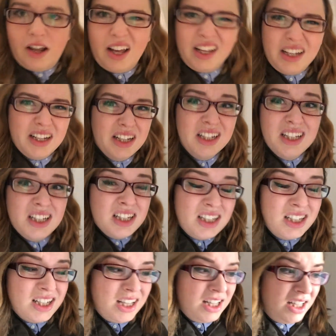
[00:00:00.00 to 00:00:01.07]
like,
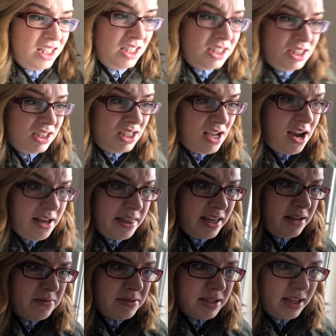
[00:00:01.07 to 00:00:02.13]
I
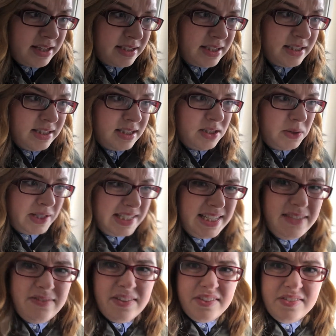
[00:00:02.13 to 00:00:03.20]
think it was like since
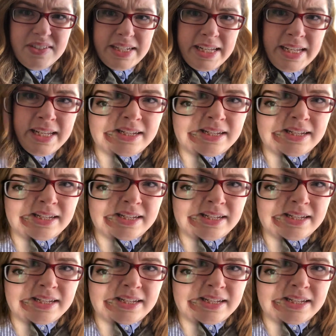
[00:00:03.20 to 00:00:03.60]
2015.